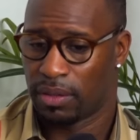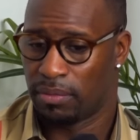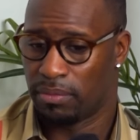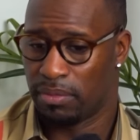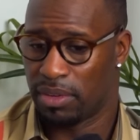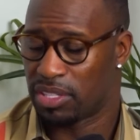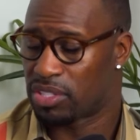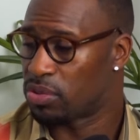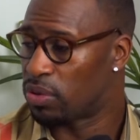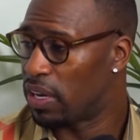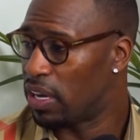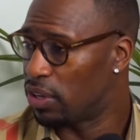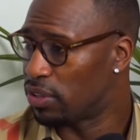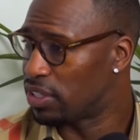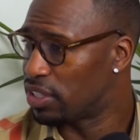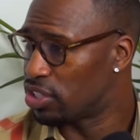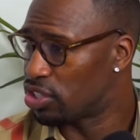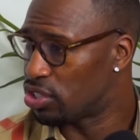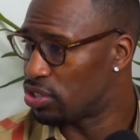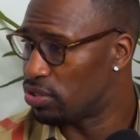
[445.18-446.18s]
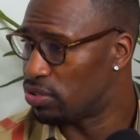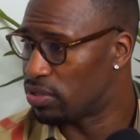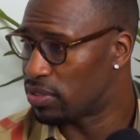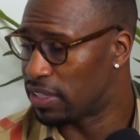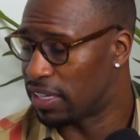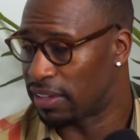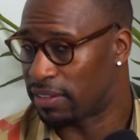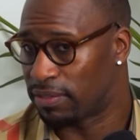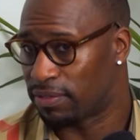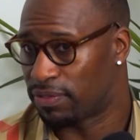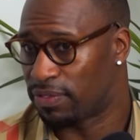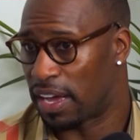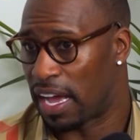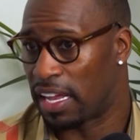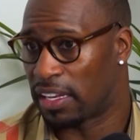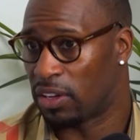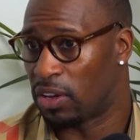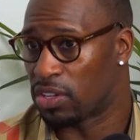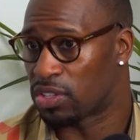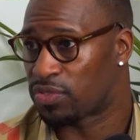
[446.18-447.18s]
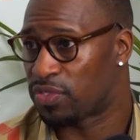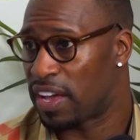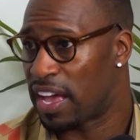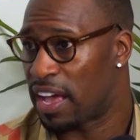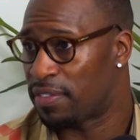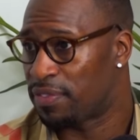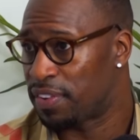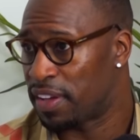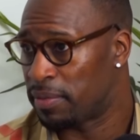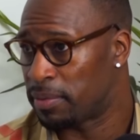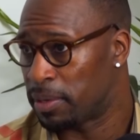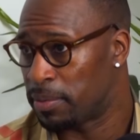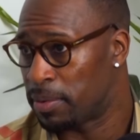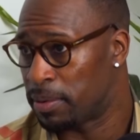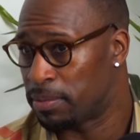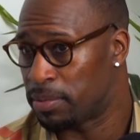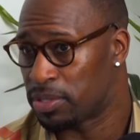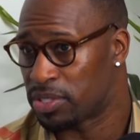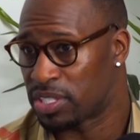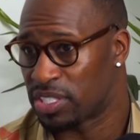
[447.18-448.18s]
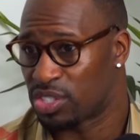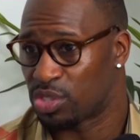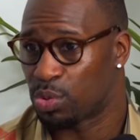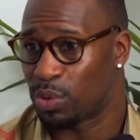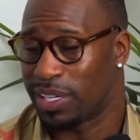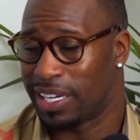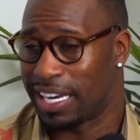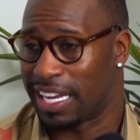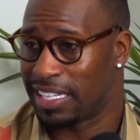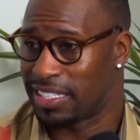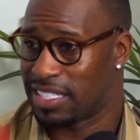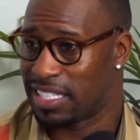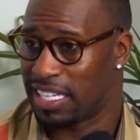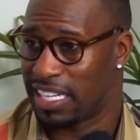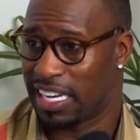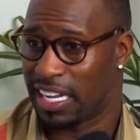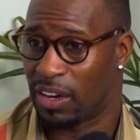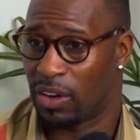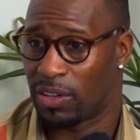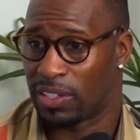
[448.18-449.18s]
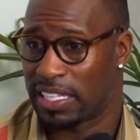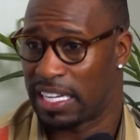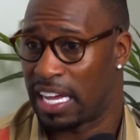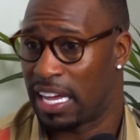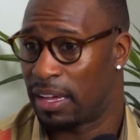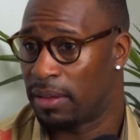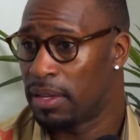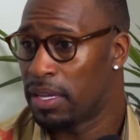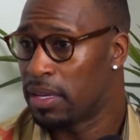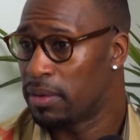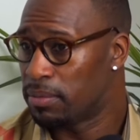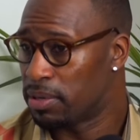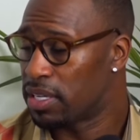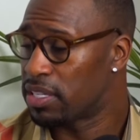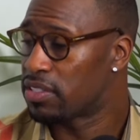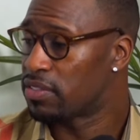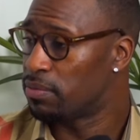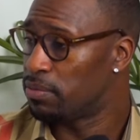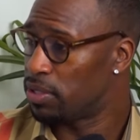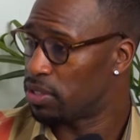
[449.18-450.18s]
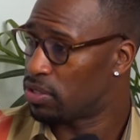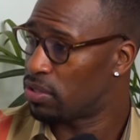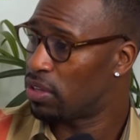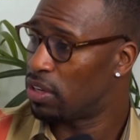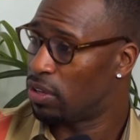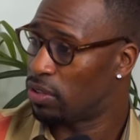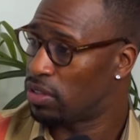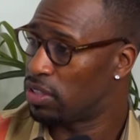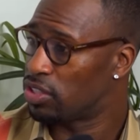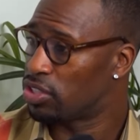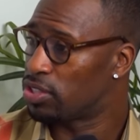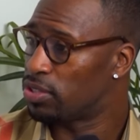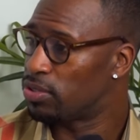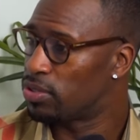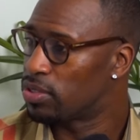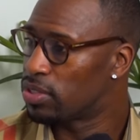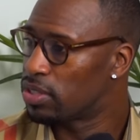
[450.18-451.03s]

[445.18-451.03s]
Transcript: mental health issues. Like, I lost 5 family members since 2019. They all died because of mental health issues.